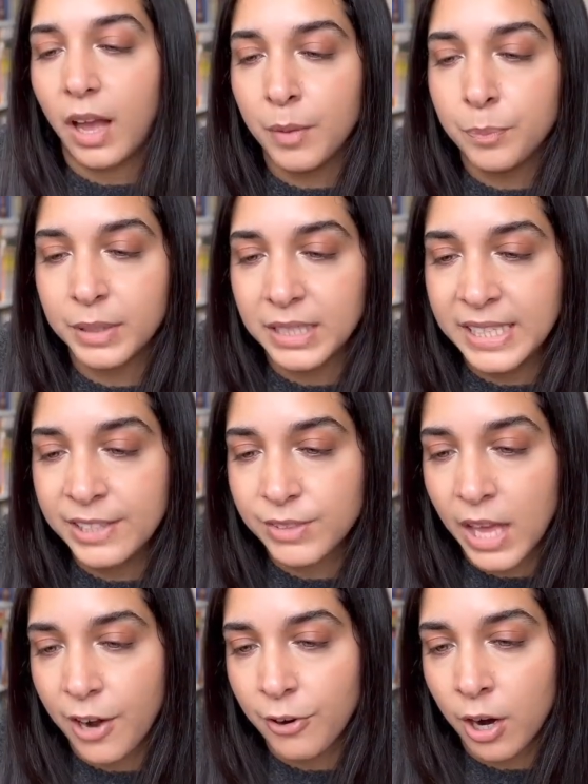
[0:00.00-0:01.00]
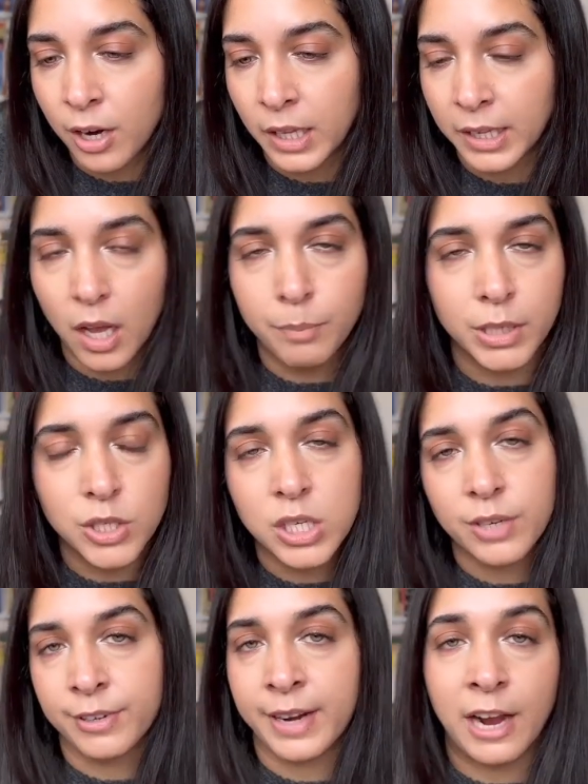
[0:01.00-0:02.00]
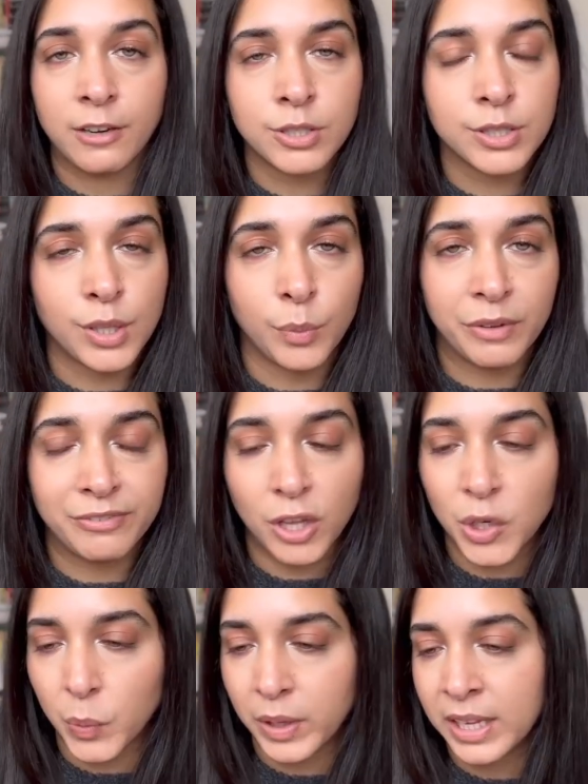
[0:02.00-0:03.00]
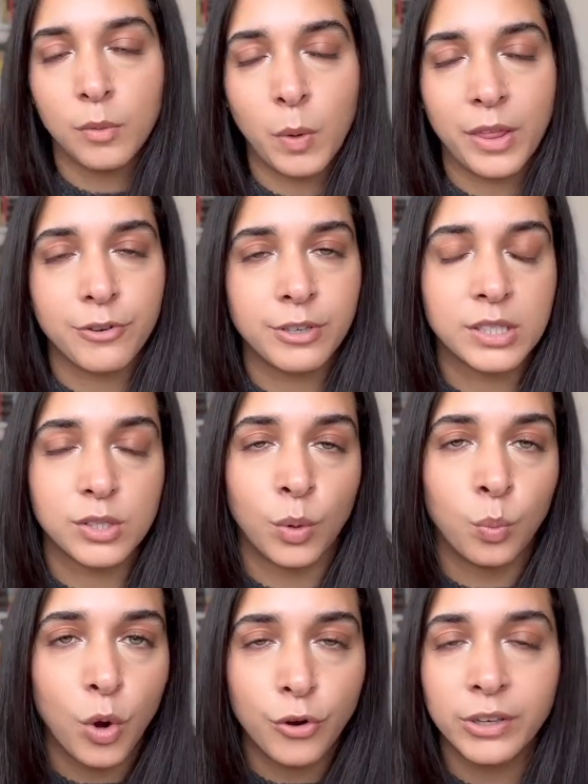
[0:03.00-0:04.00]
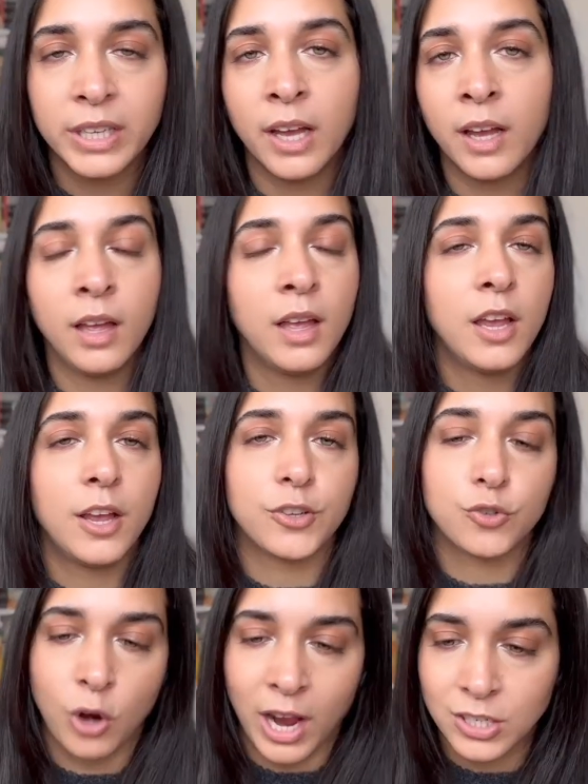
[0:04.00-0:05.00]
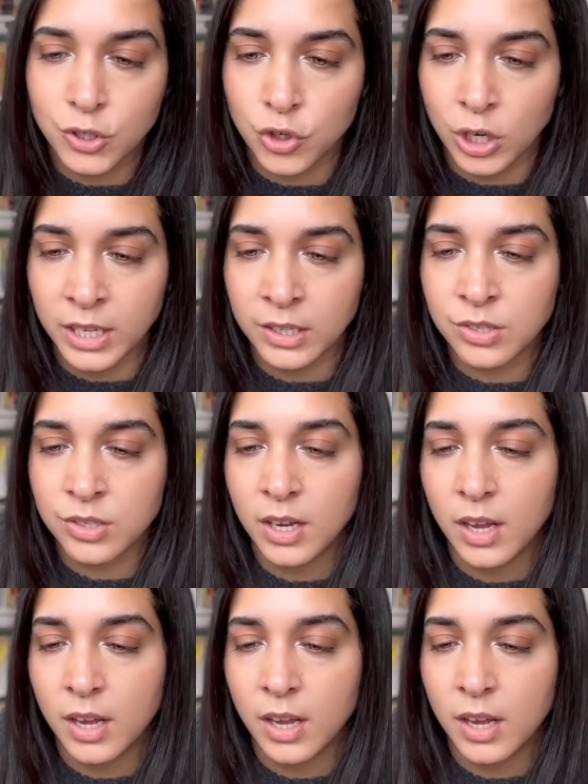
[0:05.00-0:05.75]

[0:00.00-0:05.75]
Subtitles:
I believe there are like a bunch of different characters that we're following, whether it's a warrior, a strategist,